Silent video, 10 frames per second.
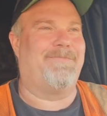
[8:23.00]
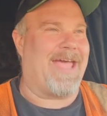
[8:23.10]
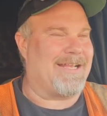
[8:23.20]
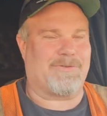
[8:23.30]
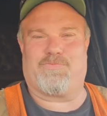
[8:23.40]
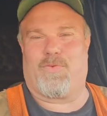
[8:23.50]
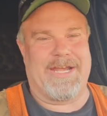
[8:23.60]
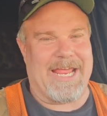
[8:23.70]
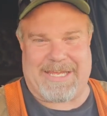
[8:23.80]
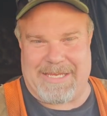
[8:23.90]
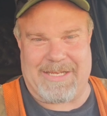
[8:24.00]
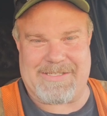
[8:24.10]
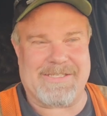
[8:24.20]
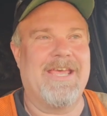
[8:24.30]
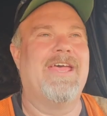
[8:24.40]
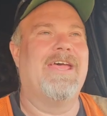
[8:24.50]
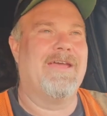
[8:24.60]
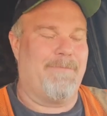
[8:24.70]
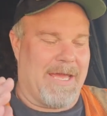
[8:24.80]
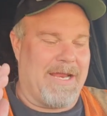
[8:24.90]
That's ridiculous.
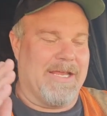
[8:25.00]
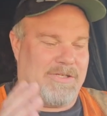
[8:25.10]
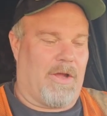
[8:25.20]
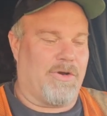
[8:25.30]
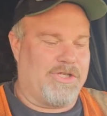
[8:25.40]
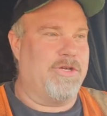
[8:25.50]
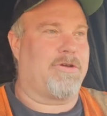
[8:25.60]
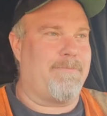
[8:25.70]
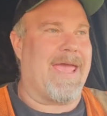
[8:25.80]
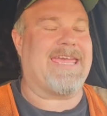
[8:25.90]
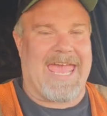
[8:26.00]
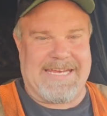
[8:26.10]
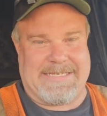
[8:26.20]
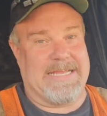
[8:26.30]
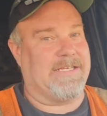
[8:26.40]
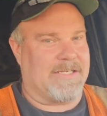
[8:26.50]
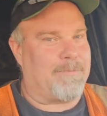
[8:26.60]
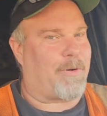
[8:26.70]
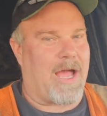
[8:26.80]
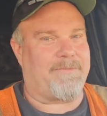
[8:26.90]
But as long as you can make a
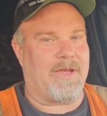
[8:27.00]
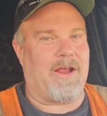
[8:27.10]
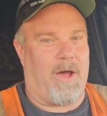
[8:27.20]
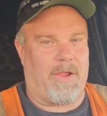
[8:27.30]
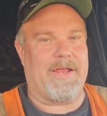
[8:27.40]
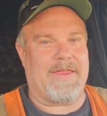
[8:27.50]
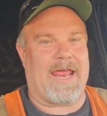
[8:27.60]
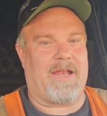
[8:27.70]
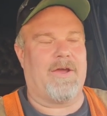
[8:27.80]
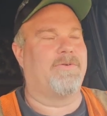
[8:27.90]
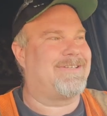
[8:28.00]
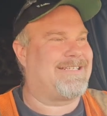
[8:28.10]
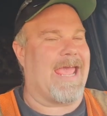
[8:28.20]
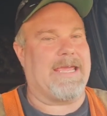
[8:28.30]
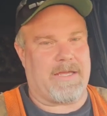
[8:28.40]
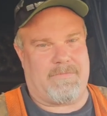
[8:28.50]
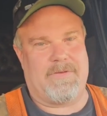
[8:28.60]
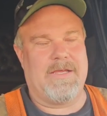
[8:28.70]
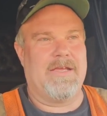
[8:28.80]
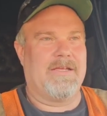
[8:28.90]
decent profit hauling that load, take it.
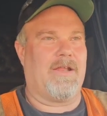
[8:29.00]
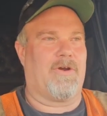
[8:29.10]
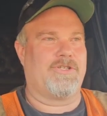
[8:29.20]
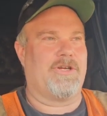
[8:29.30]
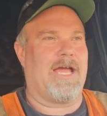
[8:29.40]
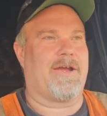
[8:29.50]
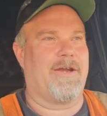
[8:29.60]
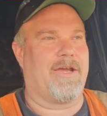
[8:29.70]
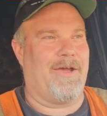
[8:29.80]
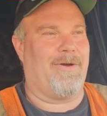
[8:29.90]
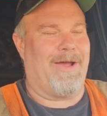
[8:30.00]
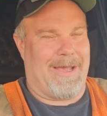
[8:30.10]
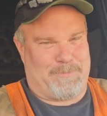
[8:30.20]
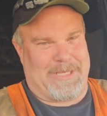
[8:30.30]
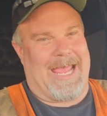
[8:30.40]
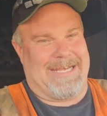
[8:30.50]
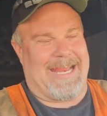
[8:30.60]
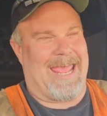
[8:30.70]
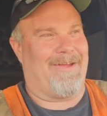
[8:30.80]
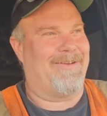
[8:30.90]
As long as you're not going to go
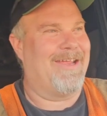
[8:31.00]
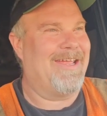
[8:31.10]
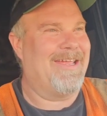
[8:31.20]
upside down.